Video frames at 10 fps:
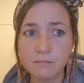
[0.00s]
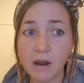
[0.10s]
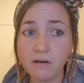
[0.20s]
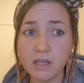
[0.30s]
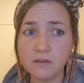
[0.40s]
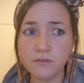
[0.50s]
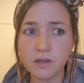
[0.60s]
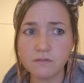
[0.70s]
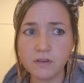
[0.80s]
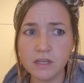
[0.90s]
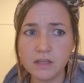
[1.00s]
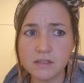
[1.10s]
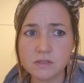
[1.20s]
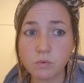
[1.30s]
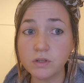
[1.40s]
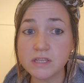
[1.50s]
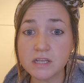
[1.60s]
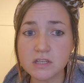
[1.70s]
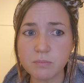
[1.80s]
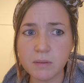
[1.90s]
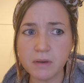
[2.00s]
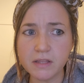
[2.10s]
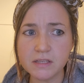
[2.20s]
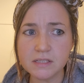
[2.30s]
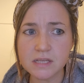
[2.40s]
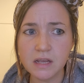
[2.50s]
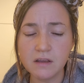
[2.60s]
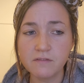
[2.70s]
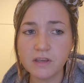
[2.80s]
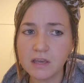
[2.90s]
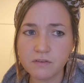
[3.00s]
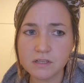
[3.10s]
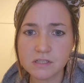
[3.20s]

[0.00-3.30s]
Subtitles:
Marrying for convenience, wanting to be mothers. Forgive